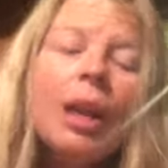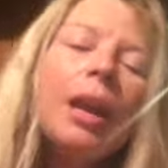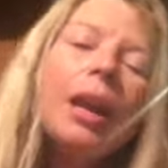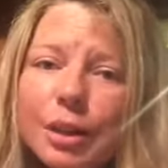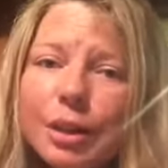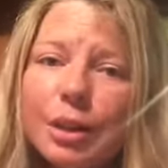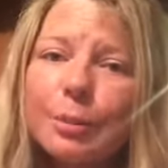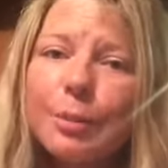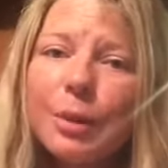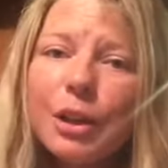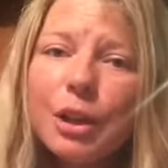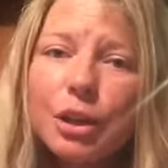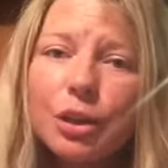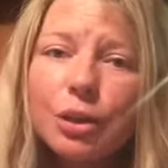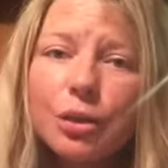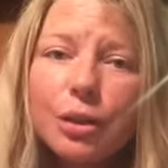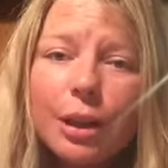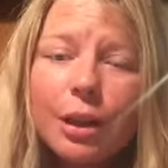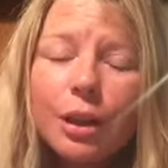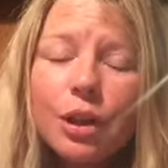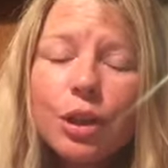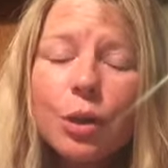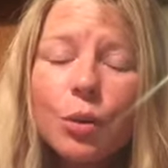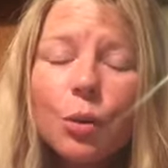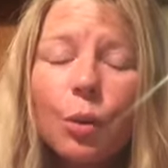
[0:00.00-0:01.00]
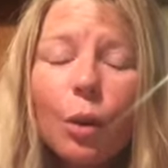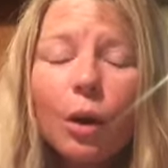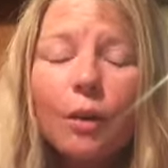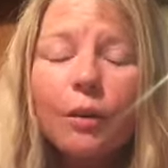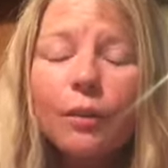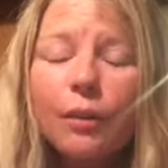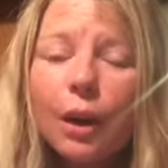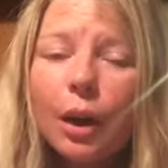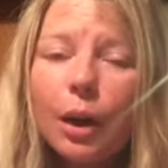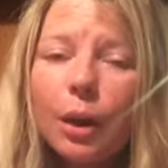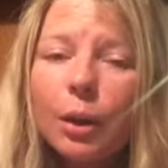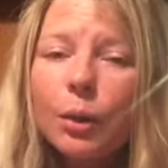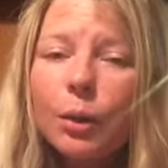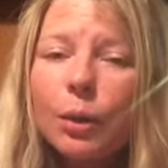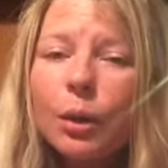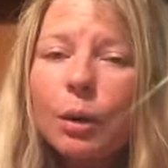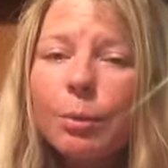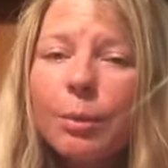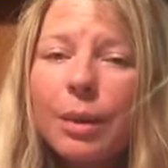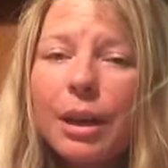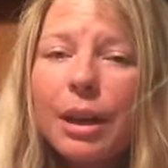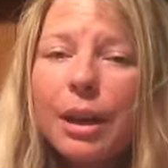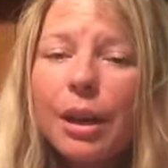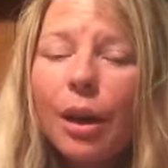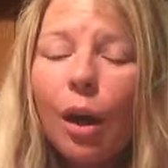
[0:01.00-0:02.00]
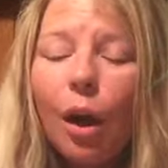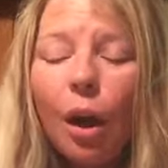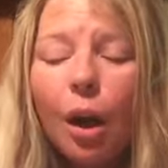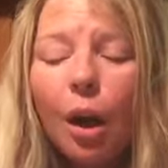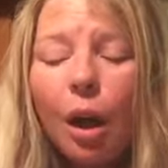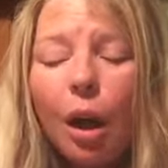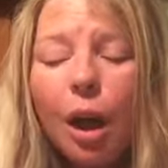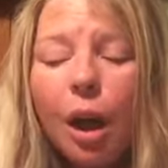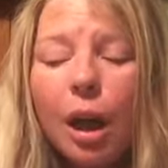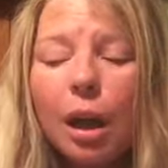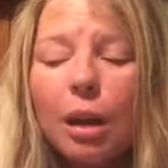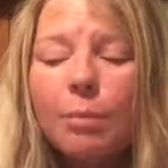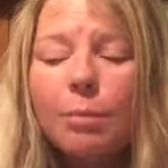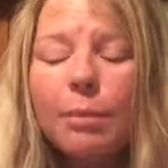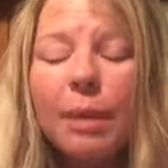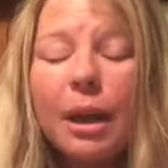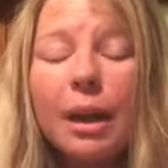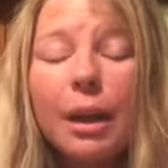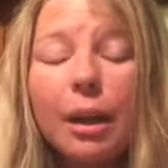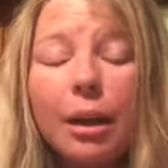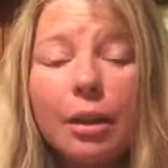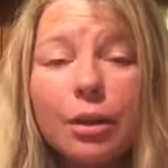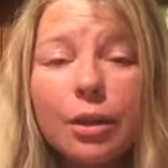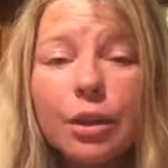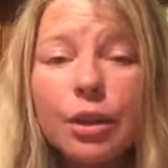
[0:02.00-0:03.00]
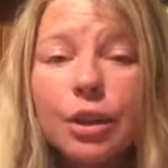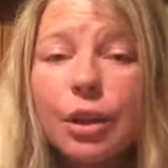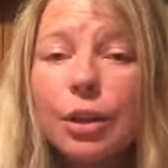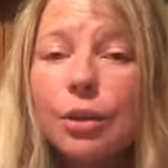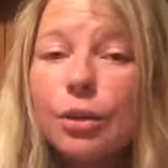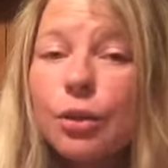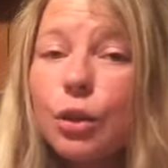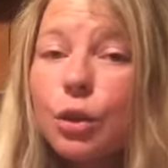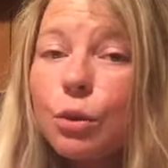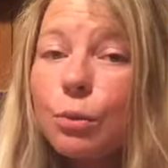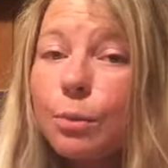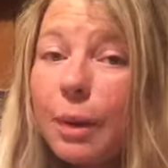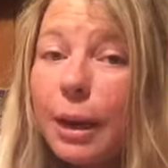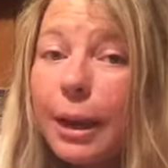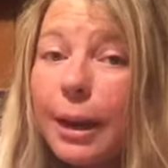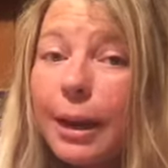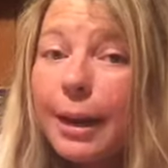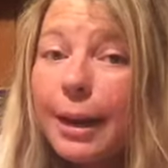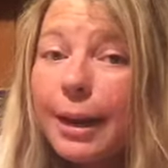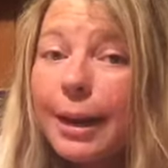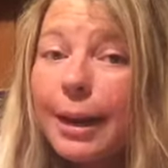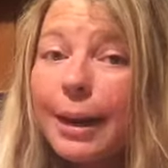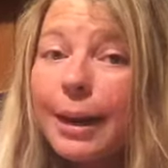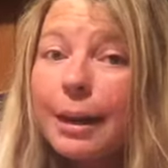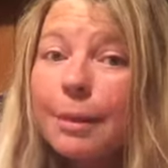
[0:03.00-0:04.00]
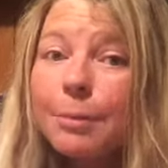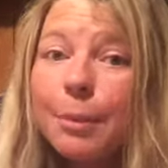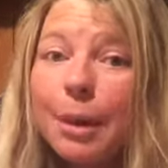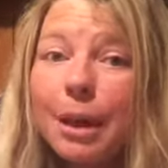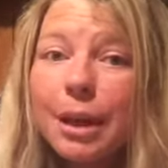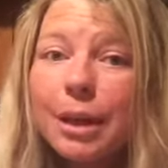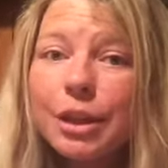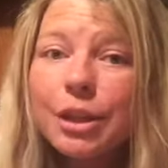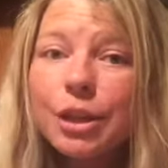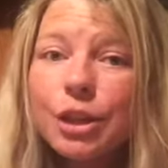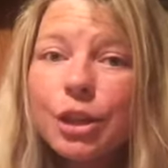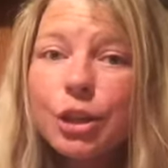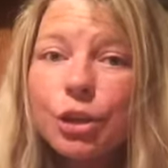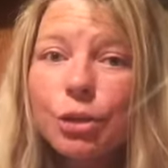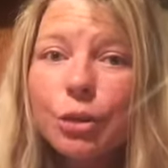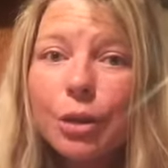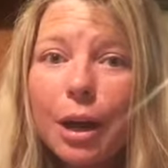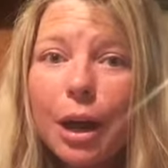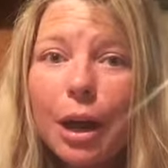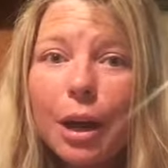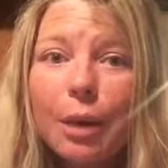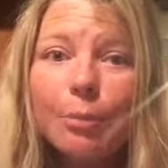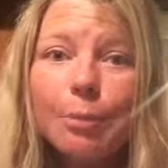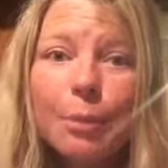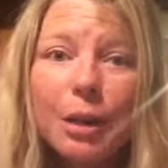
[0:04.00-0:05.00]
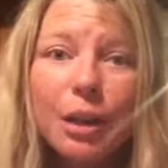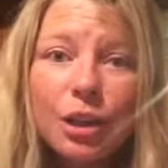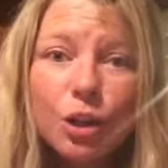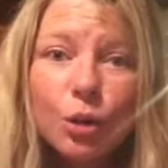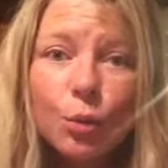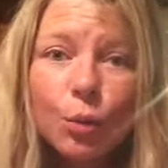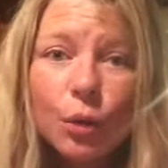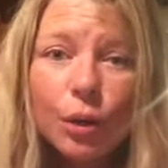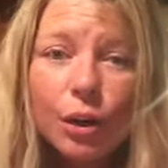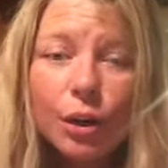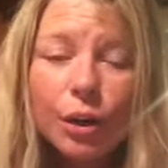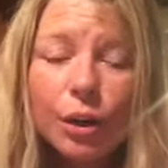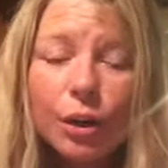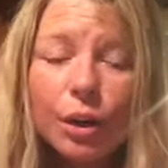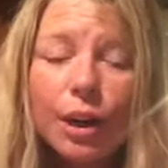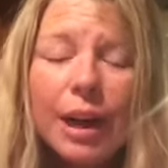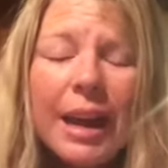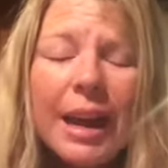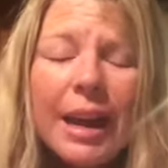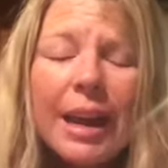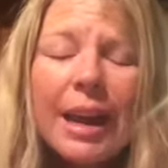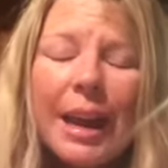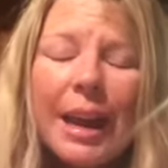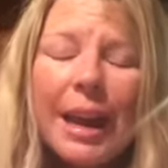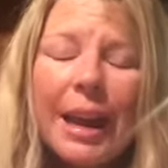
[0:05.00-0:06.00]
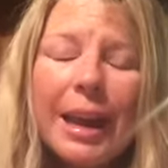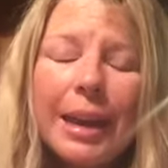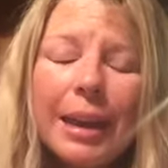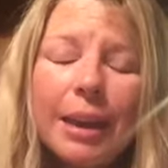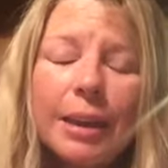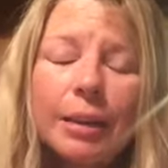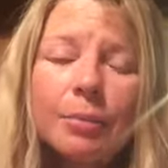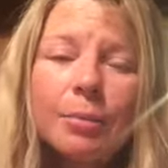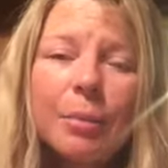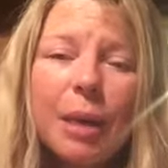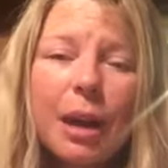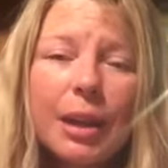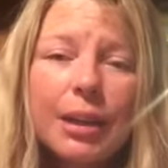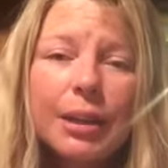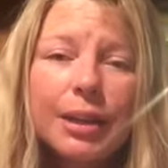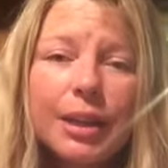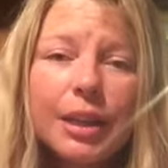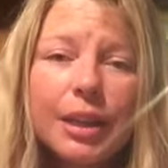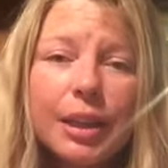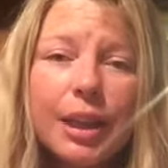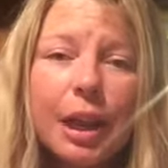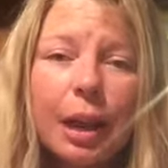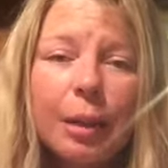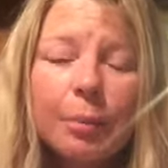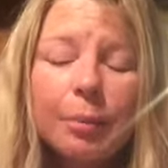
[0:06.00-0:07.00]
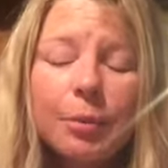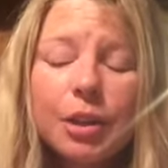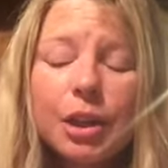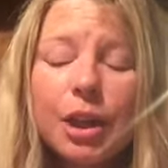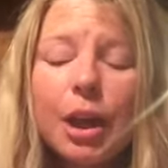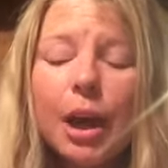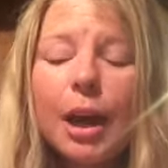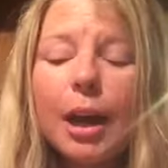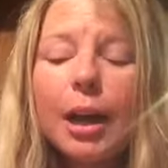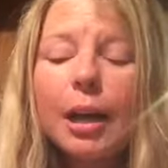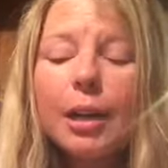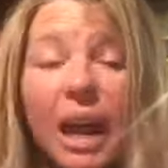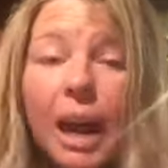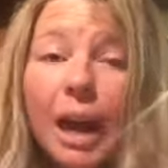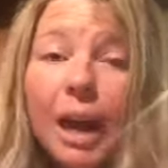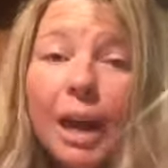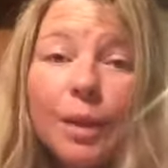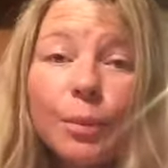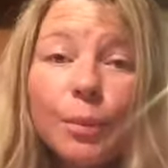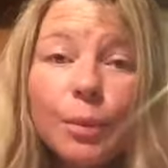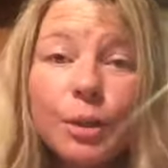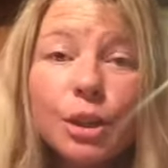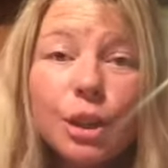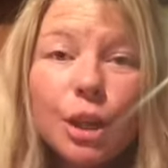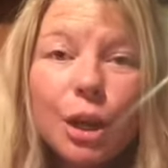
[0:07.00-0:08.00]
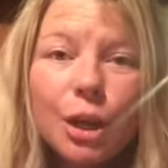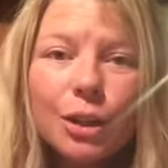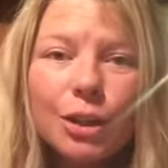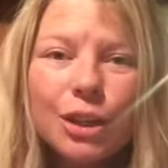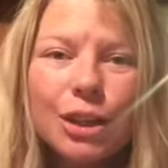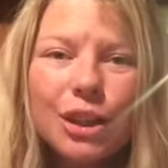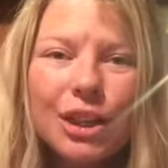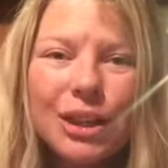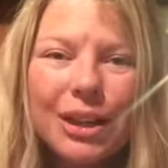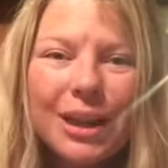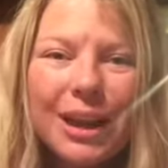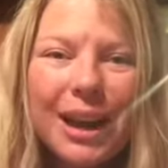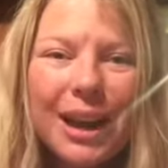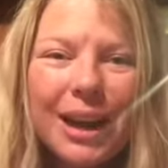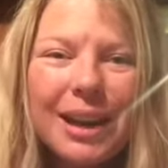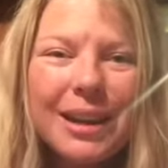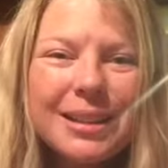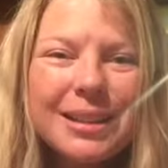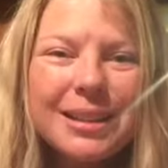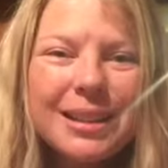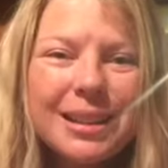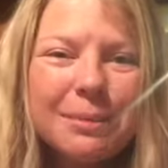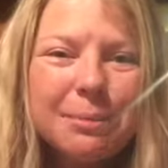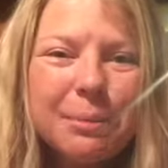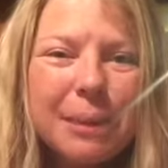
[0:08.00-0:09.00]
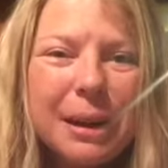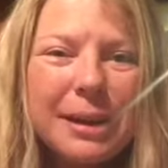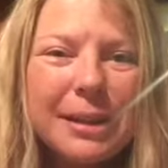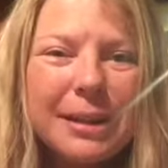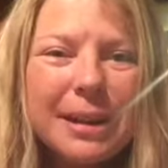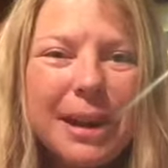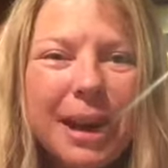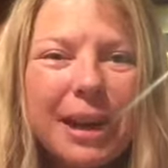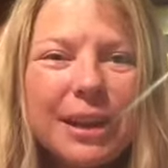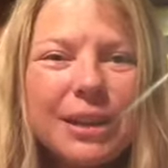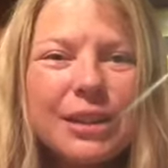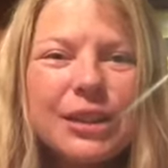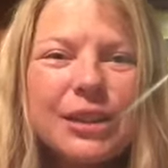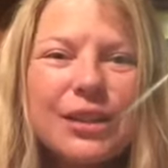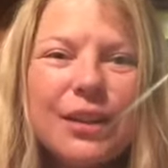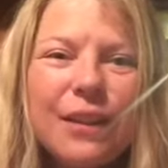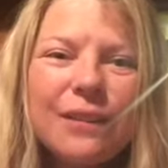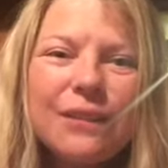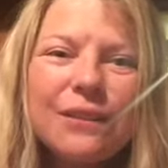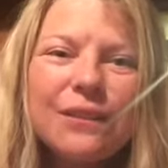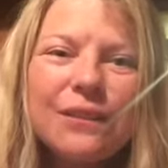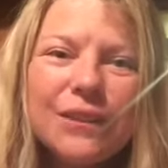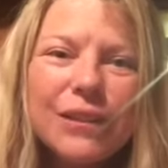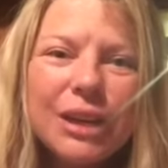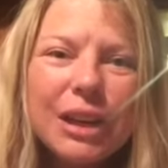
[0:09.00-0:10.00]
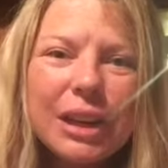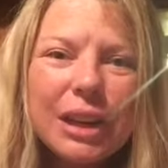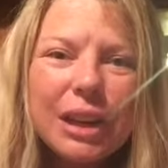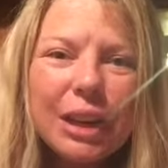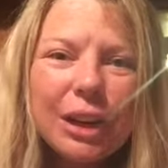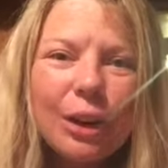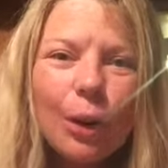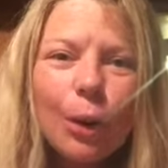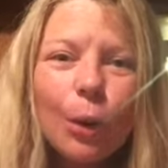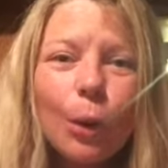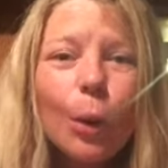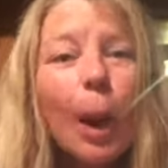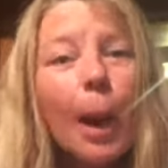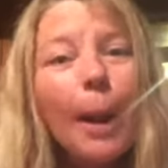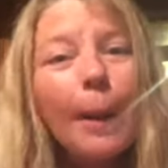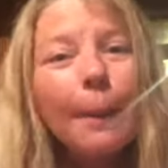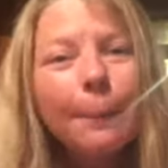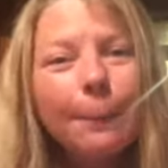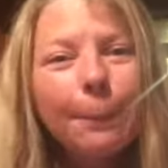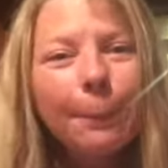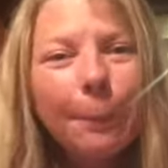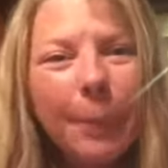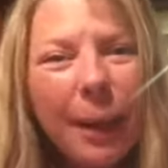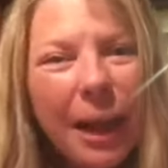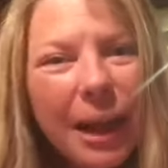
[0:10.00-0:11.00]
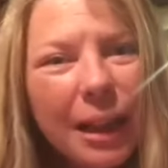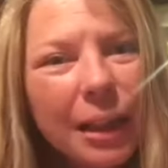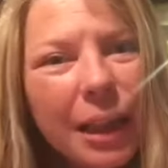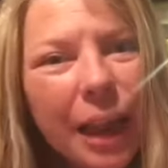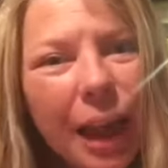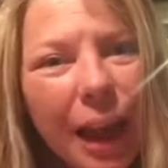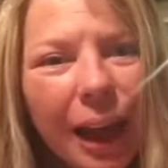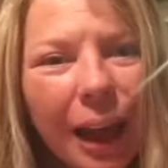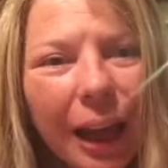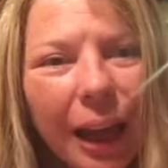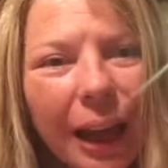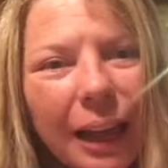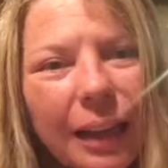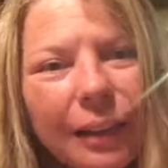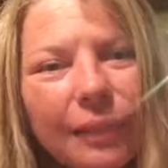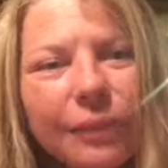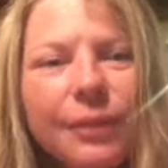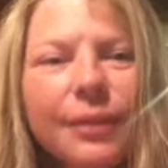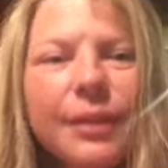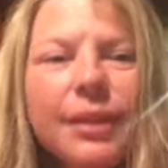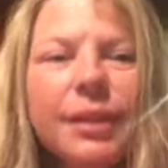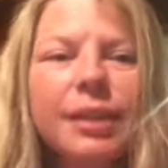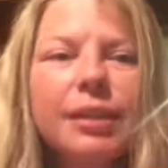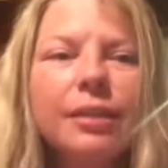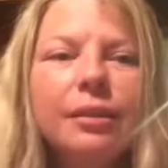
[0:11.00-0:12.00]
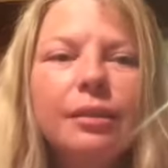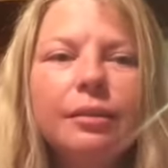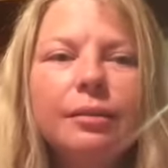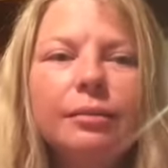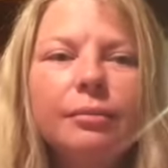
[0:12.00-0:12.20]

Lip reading: So make sure that you are following me on my other social media, my Instagram, my Twitter, and my Snapchat. I will talk to you guys in my next video. Bye, loves!